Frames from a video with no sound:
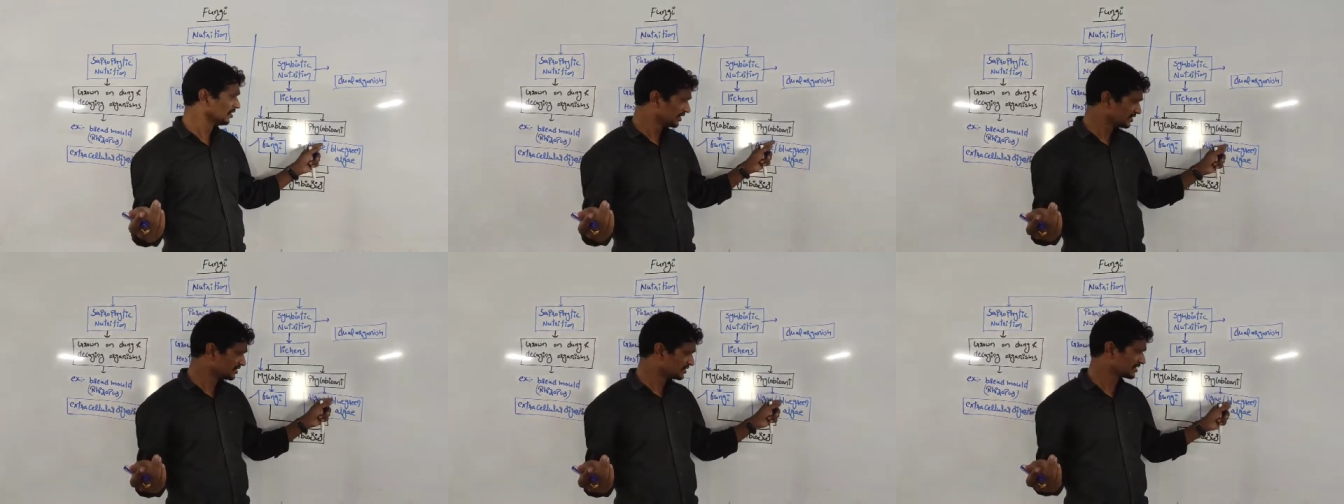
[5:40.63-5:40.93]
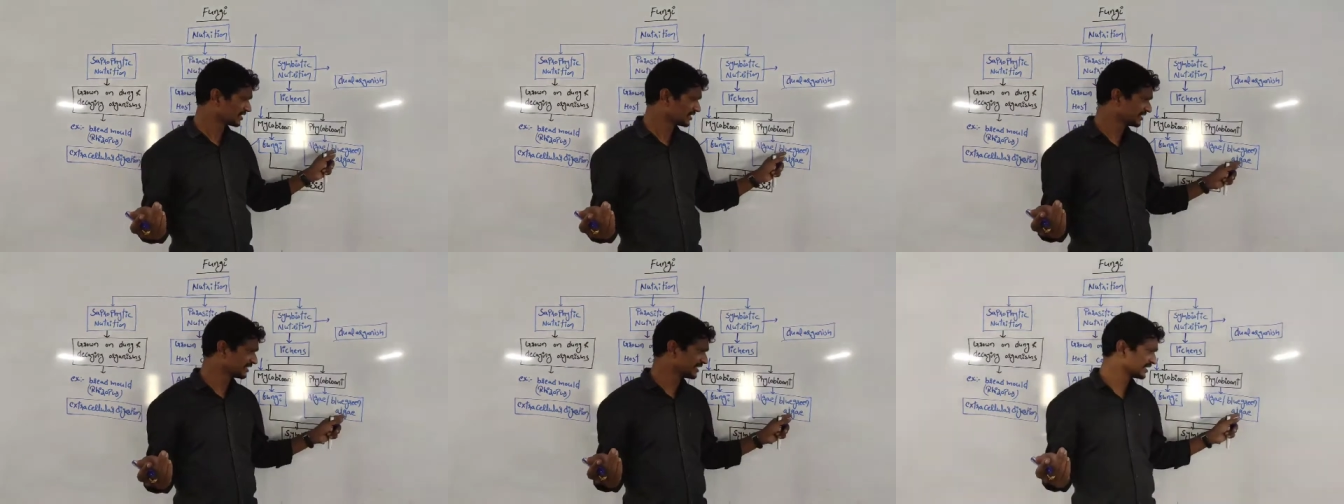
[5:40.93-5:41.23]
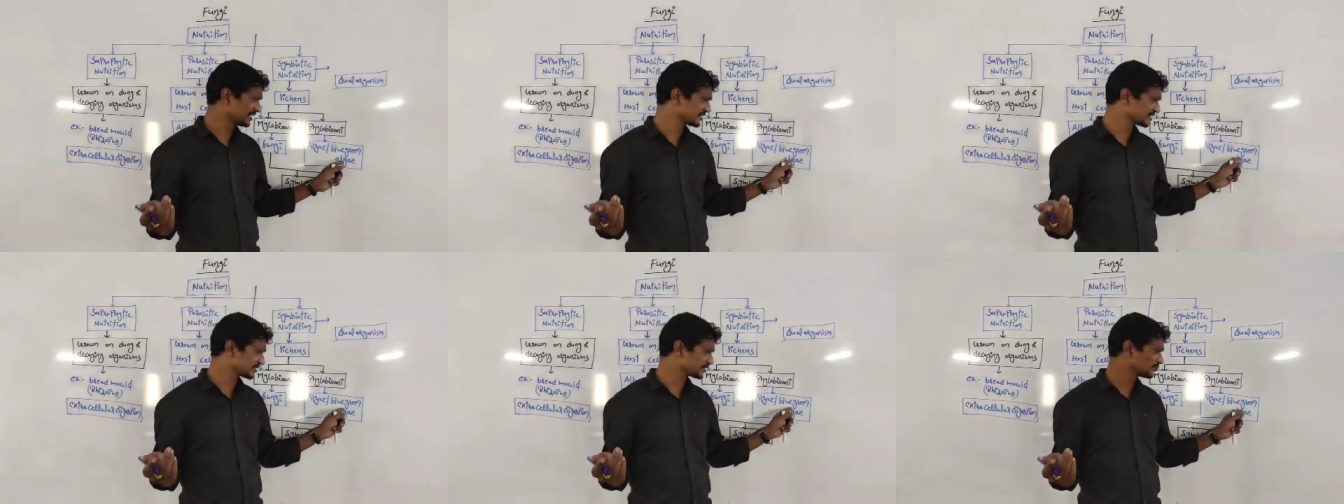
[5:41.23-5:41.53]
In certain
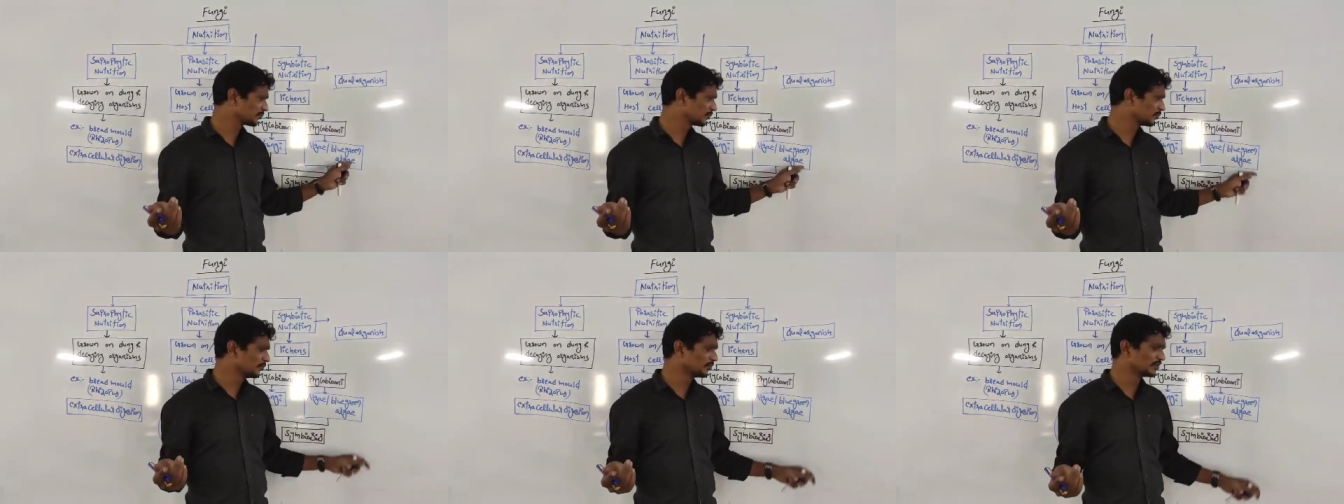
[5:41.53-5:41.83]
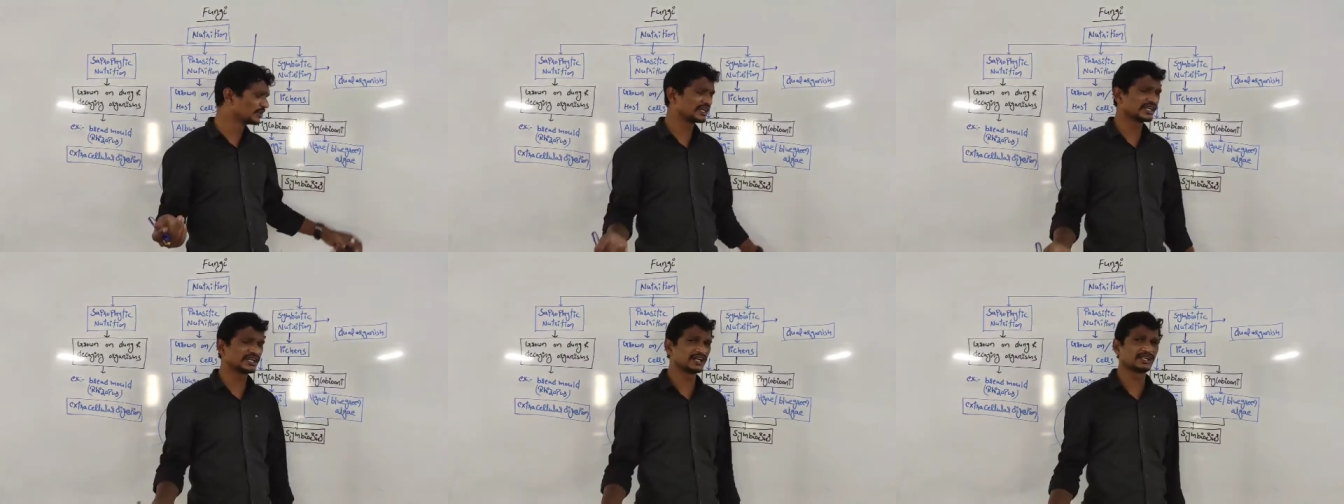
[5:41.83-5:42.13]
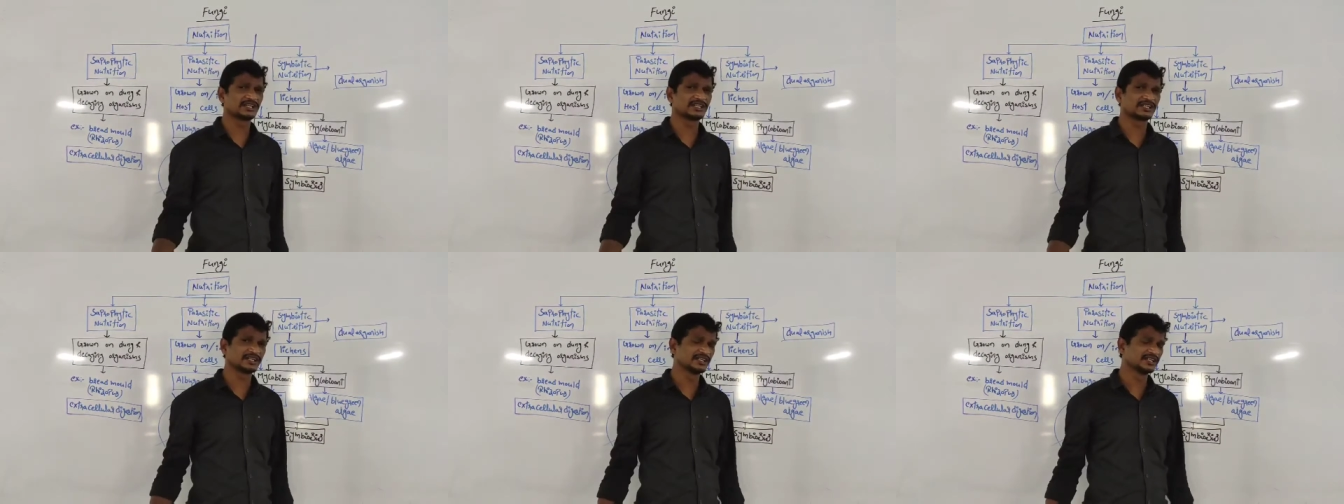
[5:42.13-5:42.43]
cases, blue-green
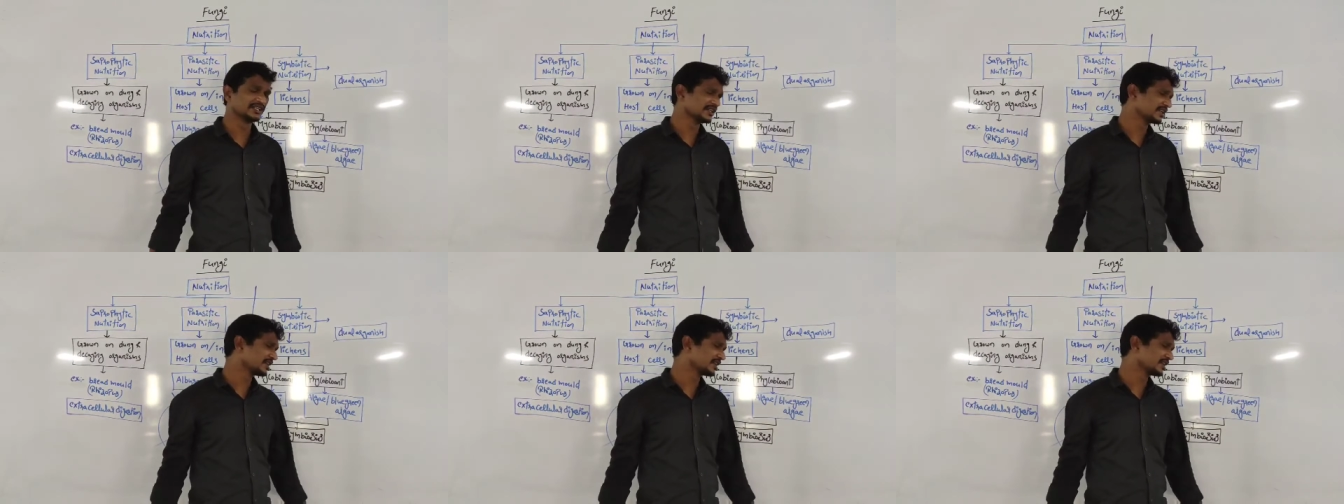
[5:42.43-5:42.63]
algae.